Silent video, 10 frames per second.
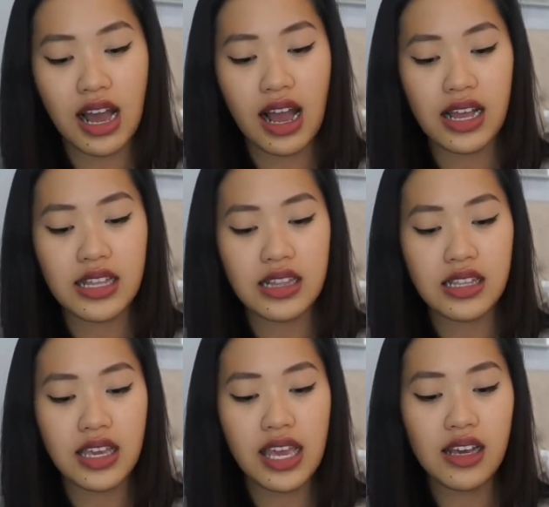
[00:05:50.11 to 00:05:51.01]

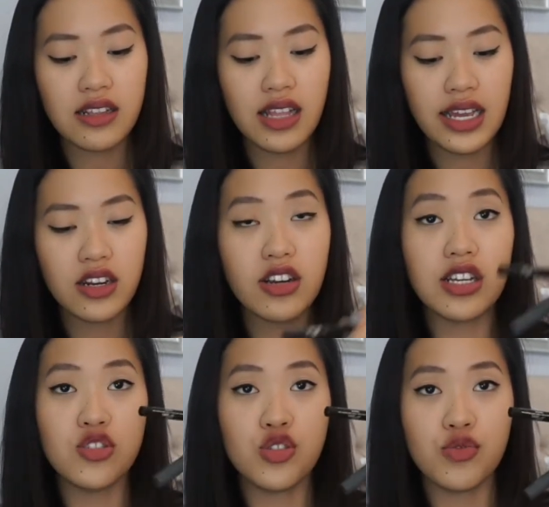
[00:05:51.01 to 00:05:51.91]
ink liner
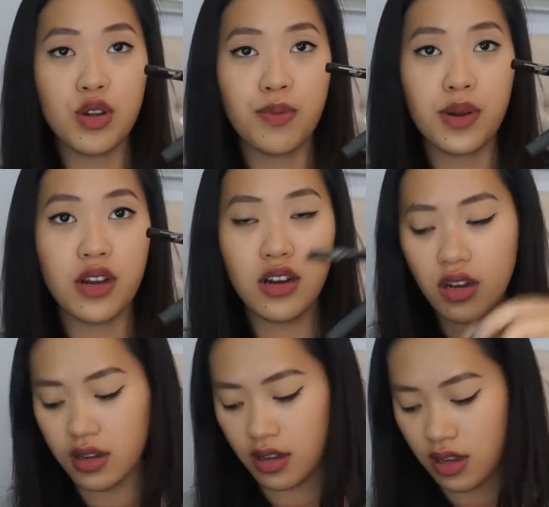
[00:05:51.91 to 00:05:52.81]
in
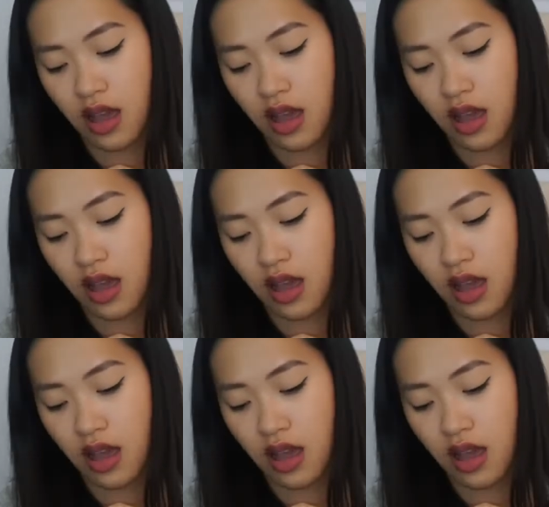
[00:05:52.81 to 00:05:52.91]
Trooper,